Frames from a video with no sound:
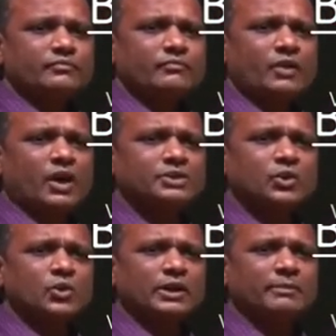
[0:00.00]

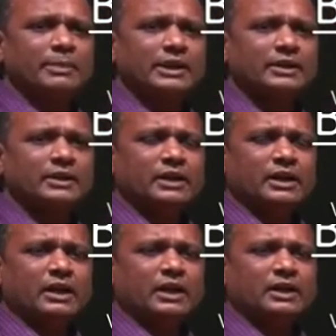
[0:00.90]
Horizontal at B,
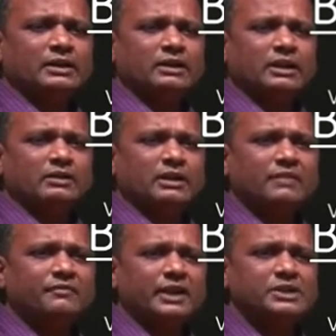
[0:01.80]

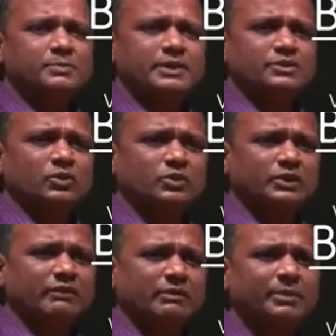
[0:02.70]
FHB is equal to
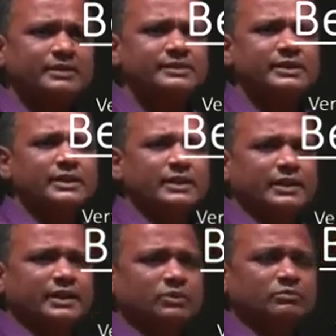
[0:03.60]
T1 plus
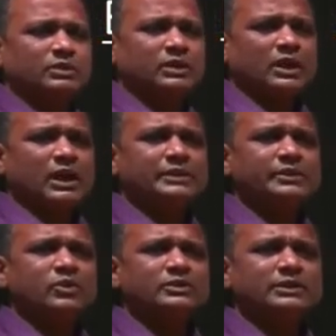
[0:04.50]
T2. And you
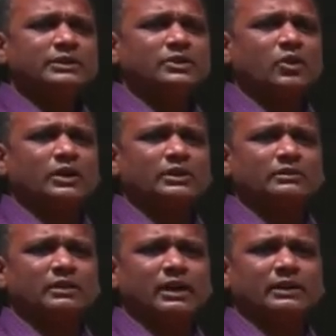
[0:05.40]
know that the torque
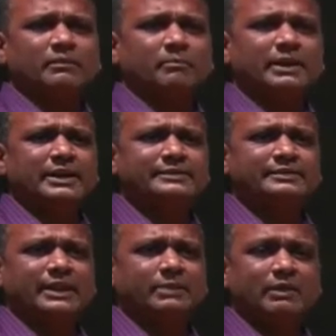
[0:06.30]
at B is
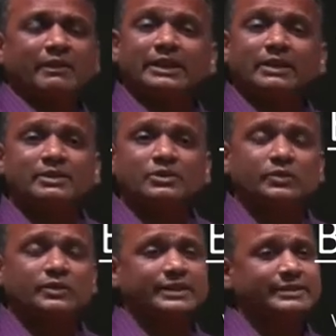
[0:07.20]
TB, where TB is equal
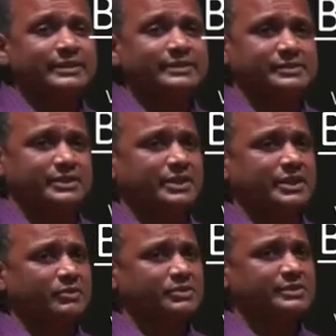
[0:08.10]
to TC. The general
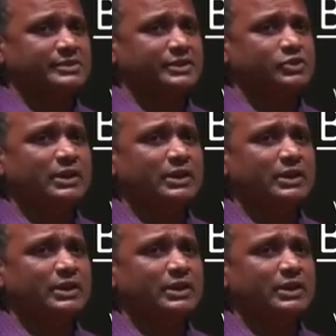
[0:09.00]
equation states to be